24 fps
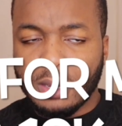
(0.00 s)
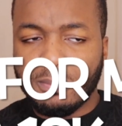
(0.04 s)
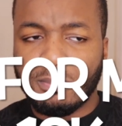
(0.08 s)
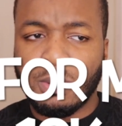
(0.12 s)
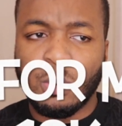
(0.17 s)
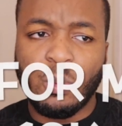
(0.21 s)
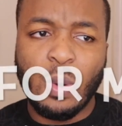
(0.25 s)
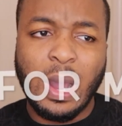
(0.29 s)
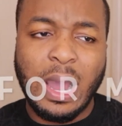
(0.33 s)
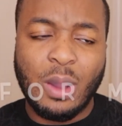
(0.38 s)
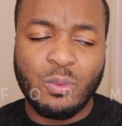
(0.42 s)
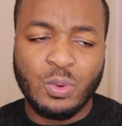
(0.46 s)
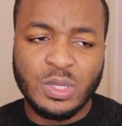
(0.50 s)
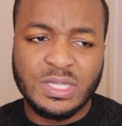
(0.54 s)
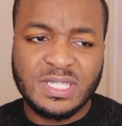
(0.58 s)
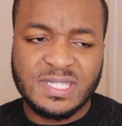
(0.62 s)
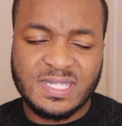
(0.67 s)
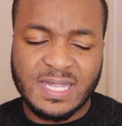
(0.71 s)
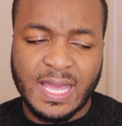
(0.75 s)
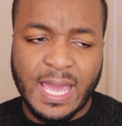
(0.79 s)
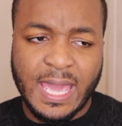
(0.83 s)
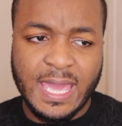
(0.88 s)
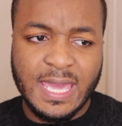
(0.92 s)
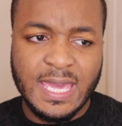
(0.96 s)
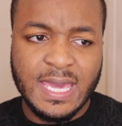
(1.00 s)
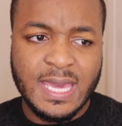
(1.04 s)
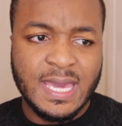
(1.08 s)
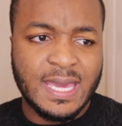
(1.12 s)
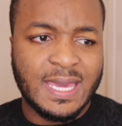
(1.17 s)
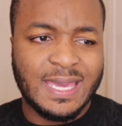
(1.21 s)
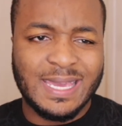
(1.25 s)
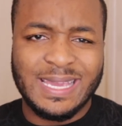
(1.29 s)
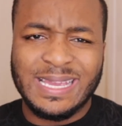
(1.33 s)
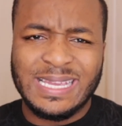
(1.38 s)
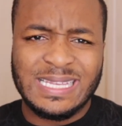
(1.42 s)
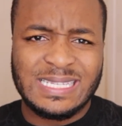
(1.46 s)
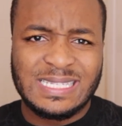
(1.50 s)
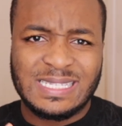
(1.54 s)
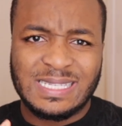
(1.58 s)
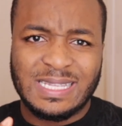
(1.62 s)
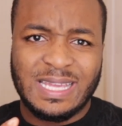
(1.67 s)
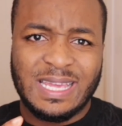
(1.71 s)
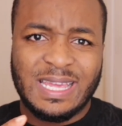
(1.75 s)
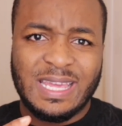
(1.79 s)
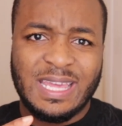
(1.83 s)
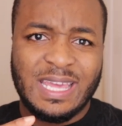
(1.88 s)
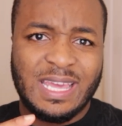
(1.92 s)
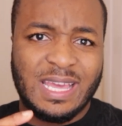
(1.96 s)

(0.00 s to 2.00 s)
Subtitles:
what I would say is,